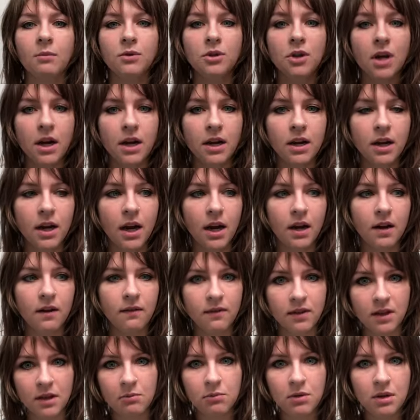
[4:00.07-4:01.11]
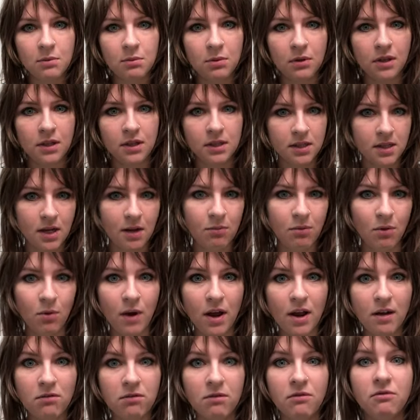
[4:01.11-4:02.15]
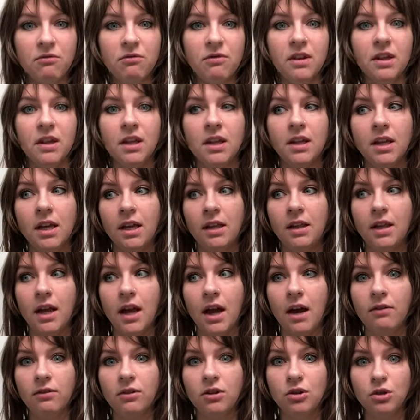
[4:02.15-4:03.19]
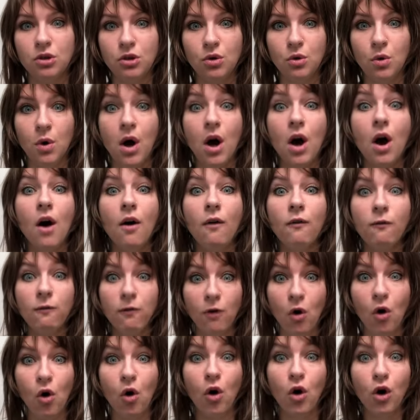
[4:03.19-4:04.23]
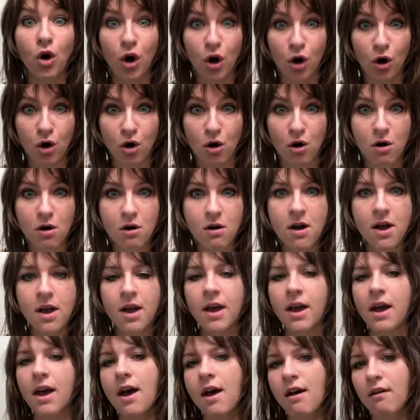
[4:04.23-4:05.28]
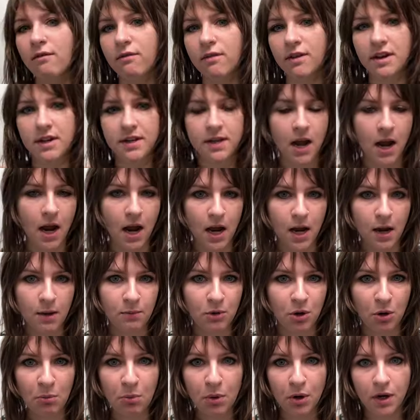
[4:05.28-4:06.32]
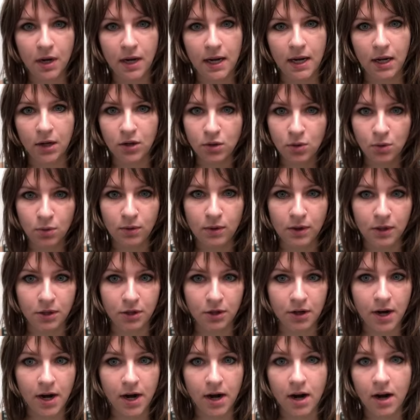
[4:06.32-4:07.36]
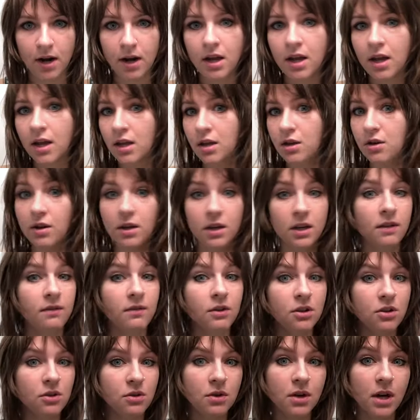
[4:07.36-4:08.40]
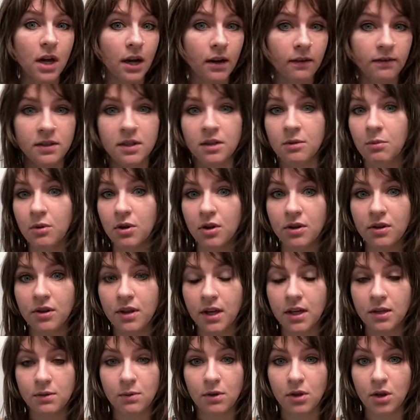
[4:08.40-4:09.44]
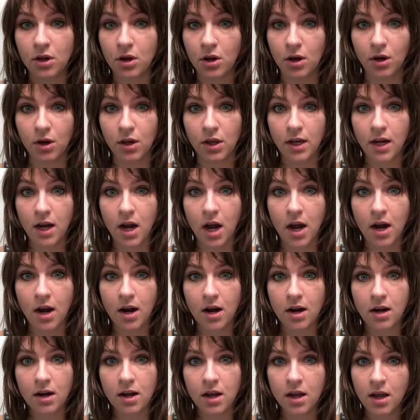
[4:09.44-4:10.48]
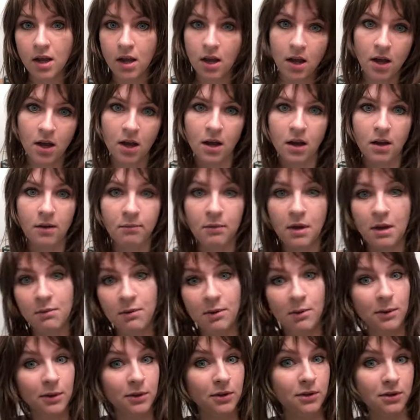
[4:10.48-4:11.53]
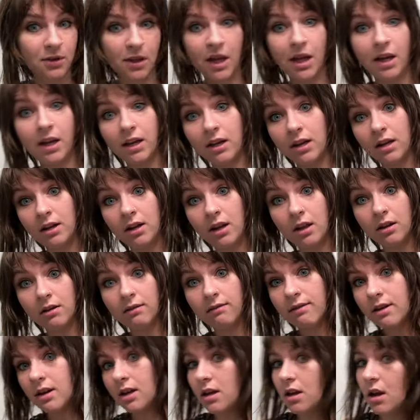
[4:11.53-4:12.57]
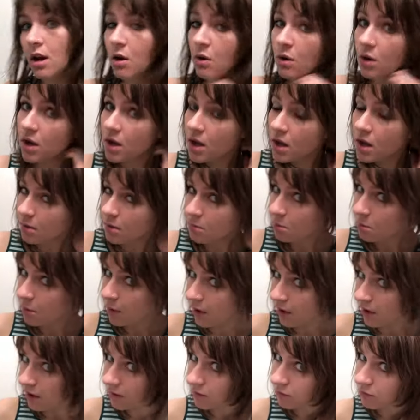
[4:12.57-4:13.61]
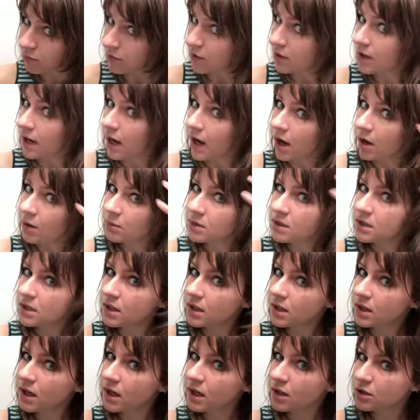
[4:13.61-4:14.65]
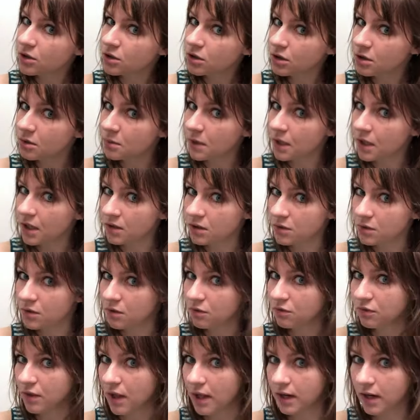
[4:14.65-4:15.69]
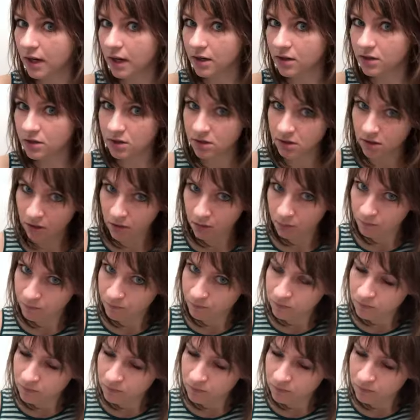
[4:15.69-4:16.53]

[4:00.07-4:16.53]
trying to kind of get people to step away from feeling like they have to do a full curl every time you're putting a tool in your hair. You can even do kind of similar things with a curling iron. Maybe we'll do that in another video. But for now, I'm just gonna kind of show you what I do with the flat iron. So